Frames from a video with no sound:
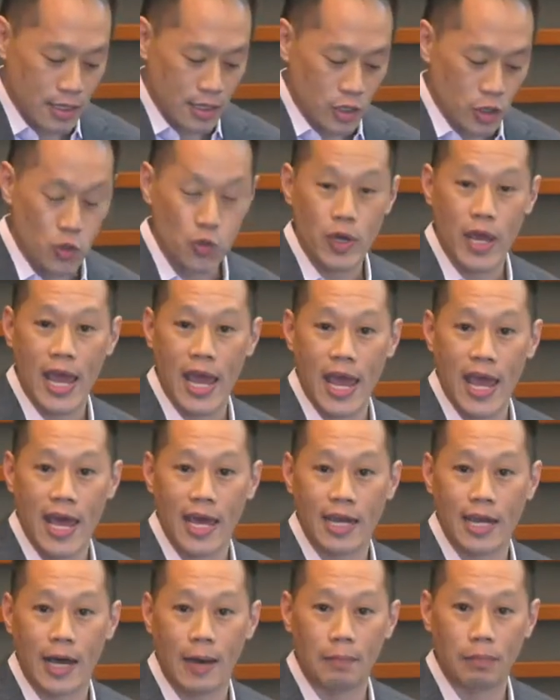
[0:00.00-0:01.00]
you
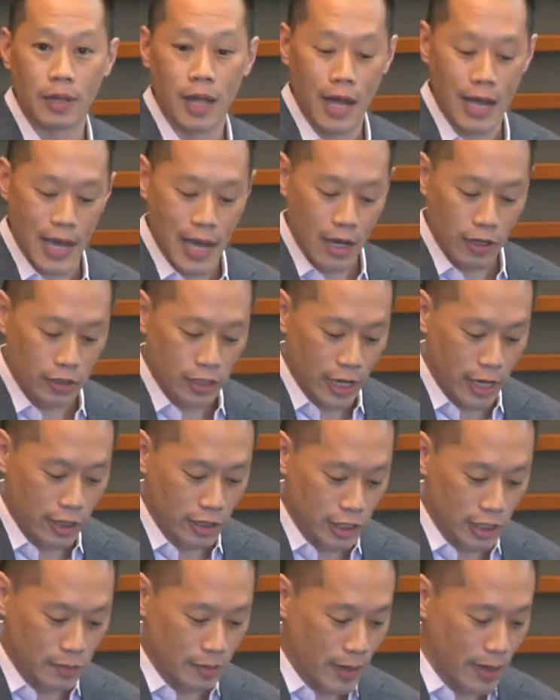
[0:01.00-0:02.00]
can apply healthcare
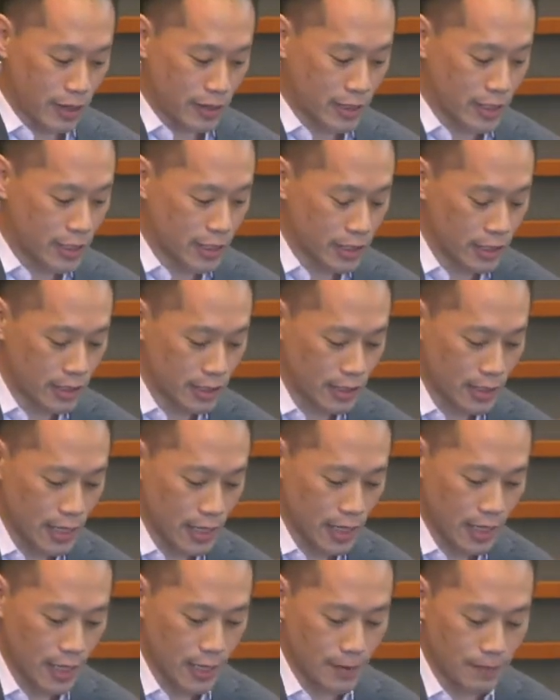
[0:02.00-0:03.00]
disparities
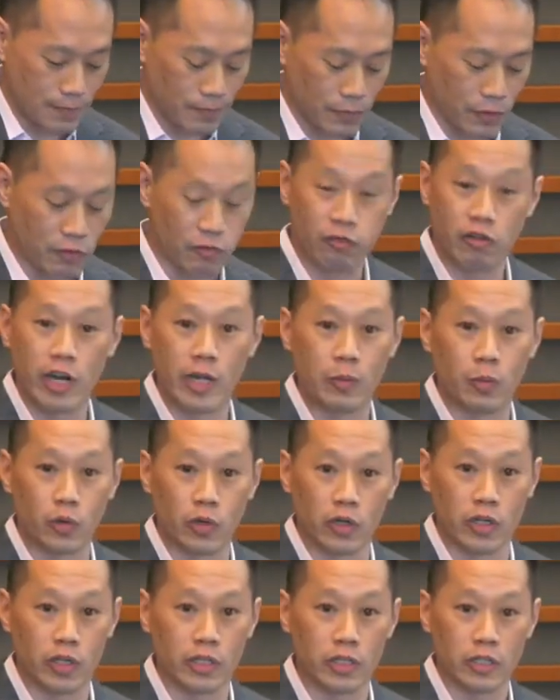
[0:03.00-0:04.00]

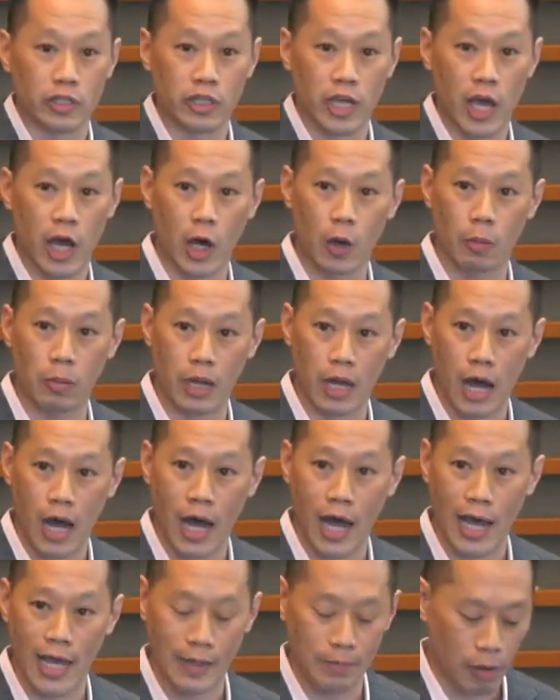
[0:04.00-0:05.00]
framework to help
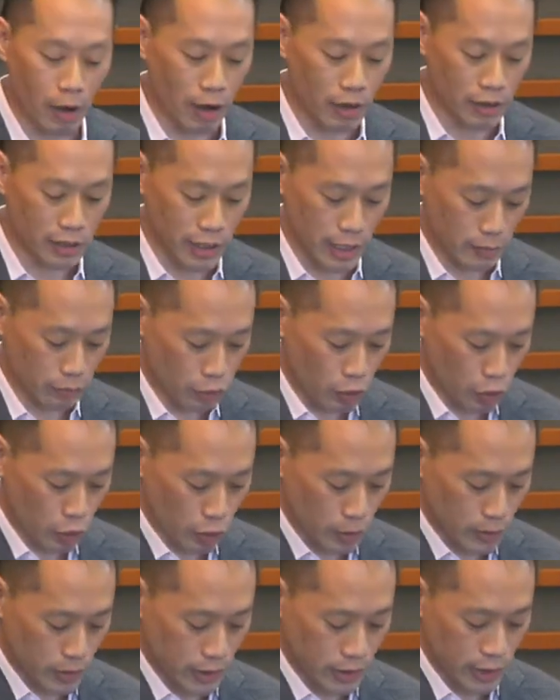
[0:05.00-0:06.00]
guide policy and
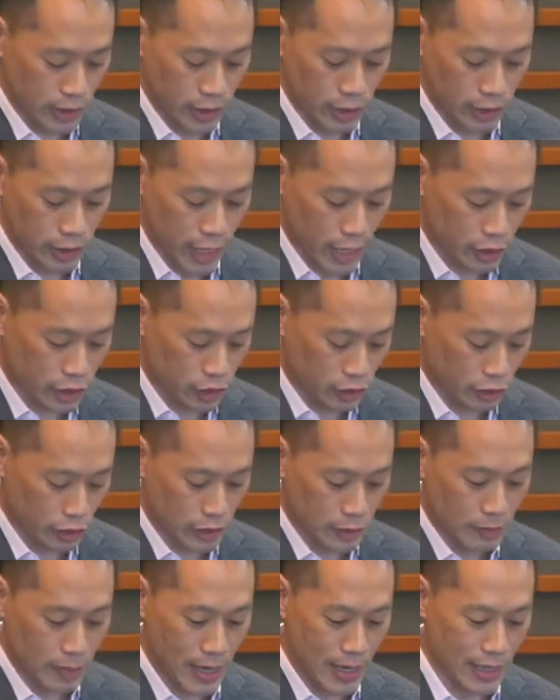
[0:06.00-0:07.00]
programs in the international
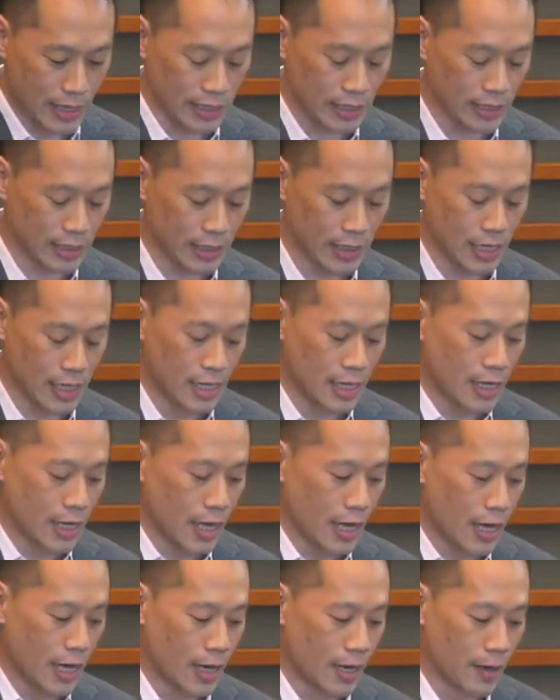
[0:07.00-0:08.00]
space.
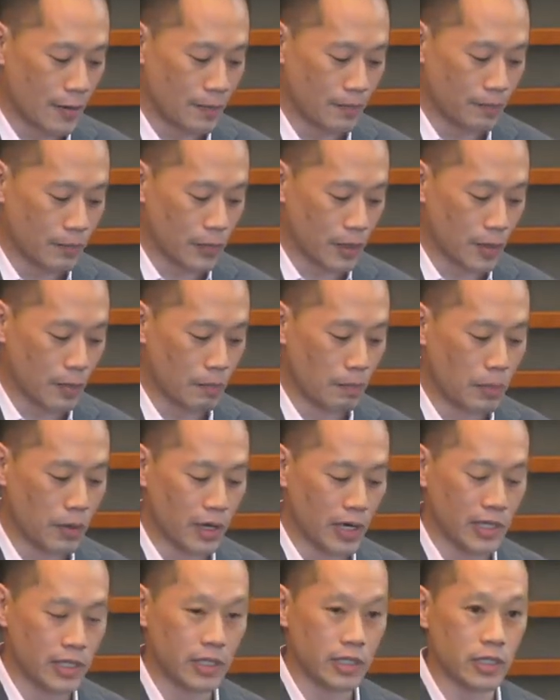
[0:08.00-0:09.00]

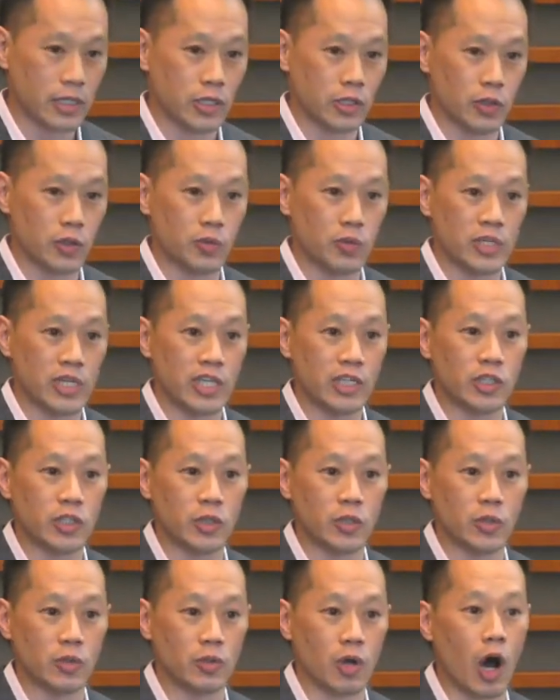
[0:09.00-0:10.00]
But you need
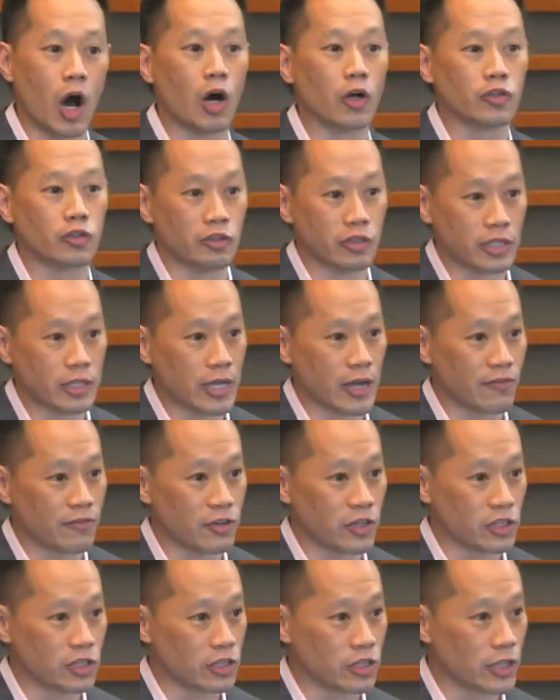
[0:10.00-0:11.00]
to alter the
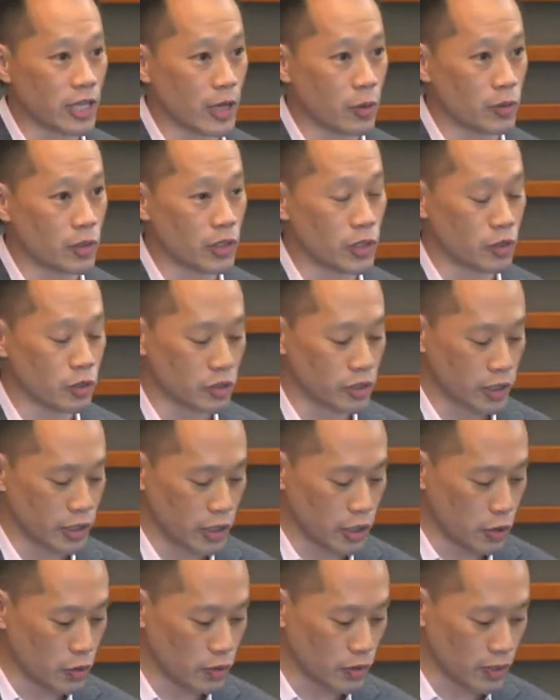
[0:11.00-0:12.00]
definition that we usually
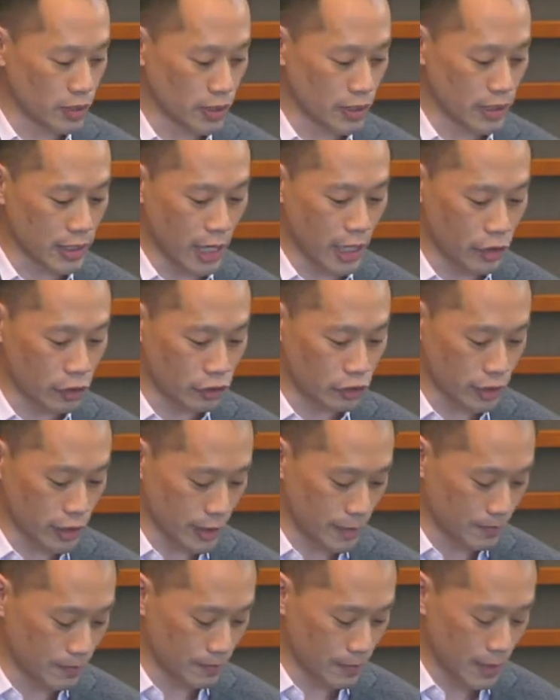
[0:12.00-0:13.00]
use in this country.
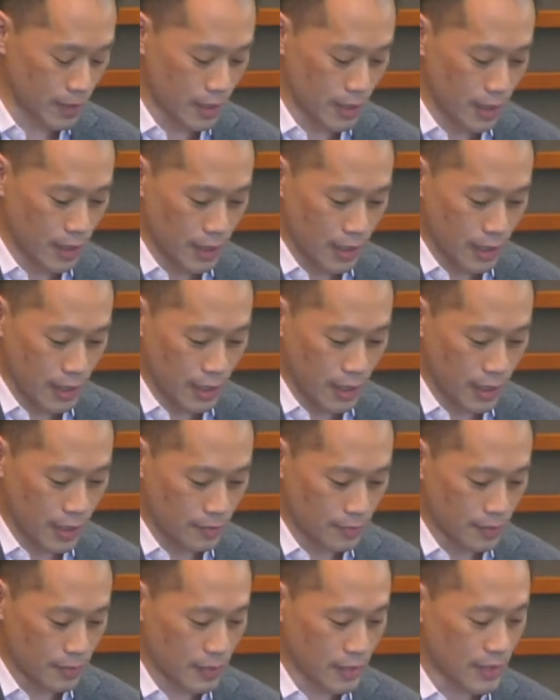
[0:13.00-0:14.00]

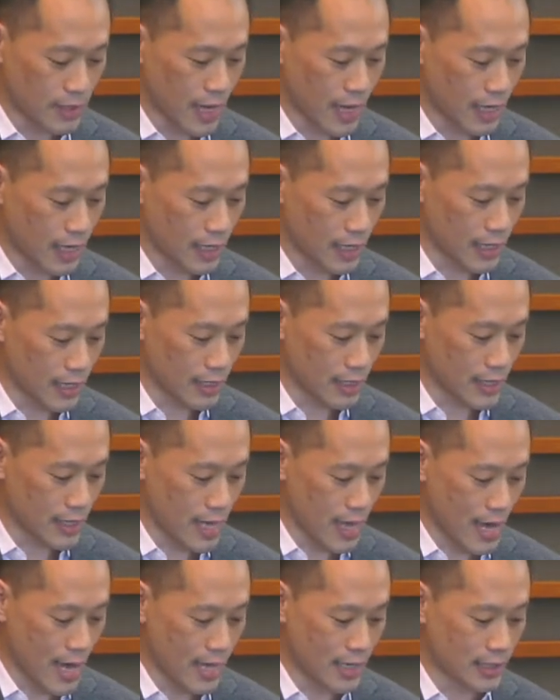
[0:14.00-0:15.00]
The second is
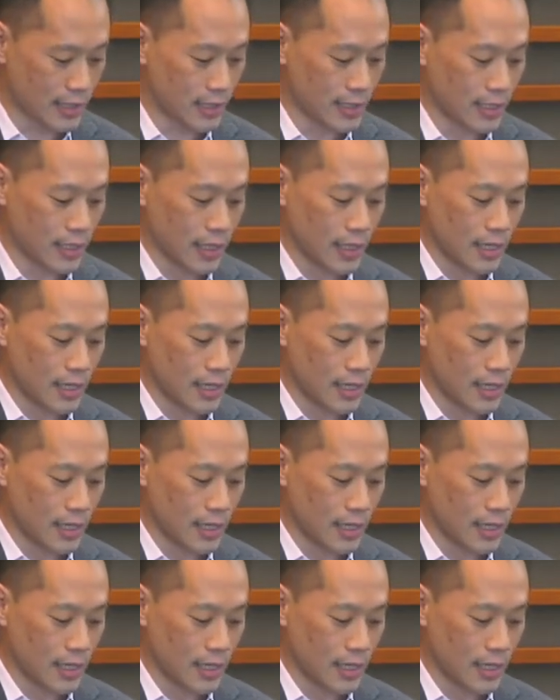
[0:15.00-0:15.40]
that